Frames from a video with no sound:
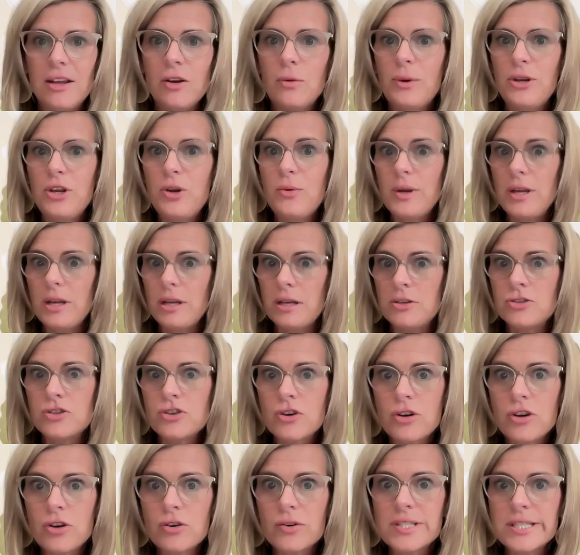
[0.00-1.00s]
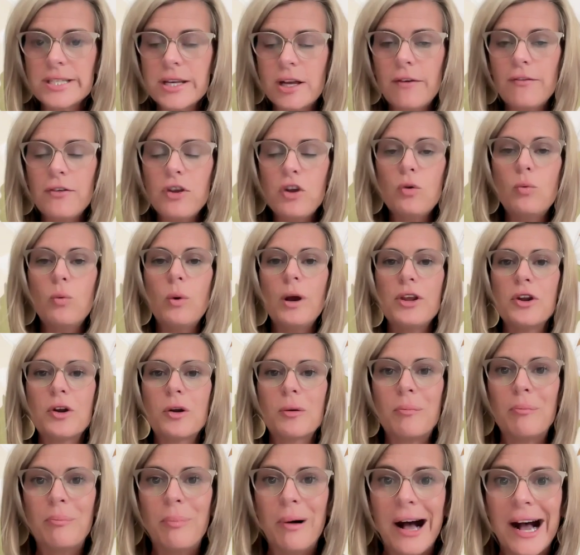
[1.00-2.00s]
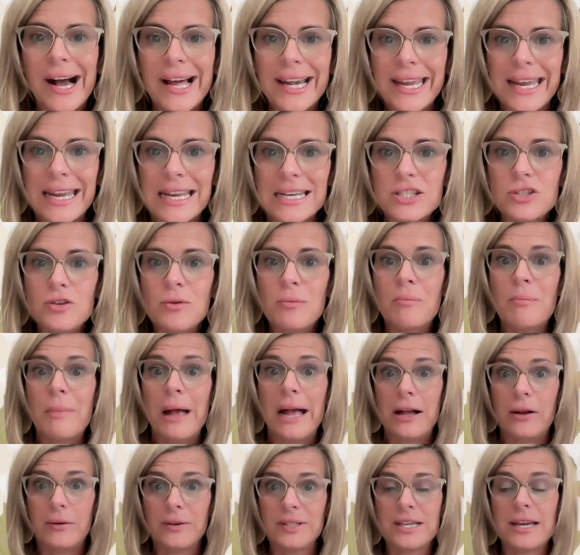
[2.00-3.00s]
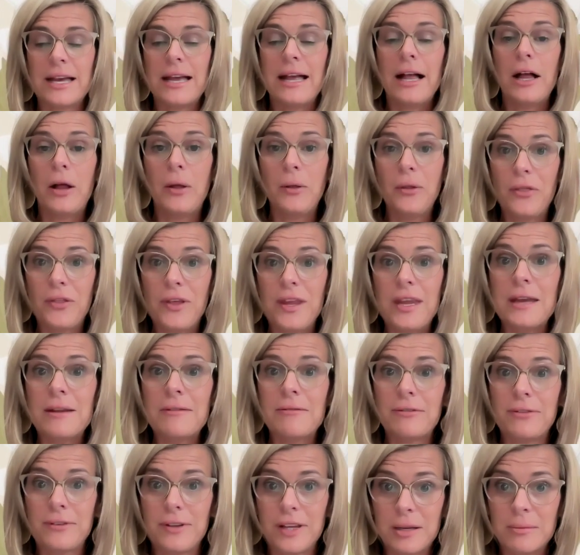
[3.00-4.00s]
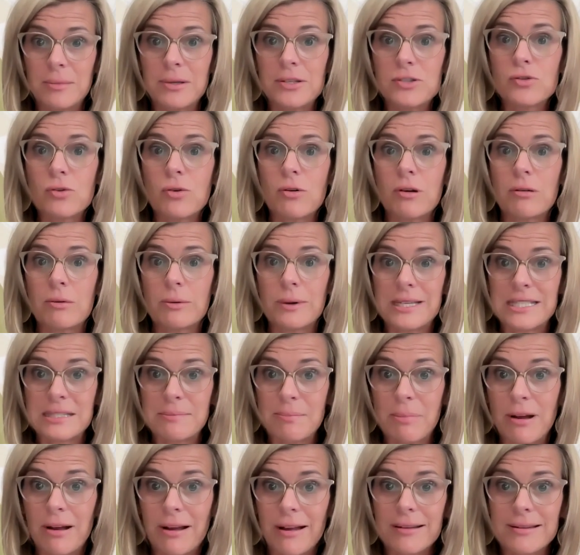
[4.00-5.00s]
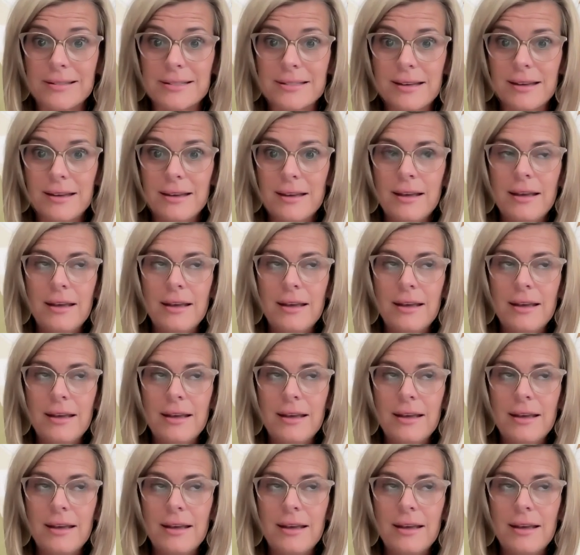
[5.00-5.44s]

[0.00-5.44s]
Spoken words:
When you injure yourself, you want your body to mount a healthy inflammatory response.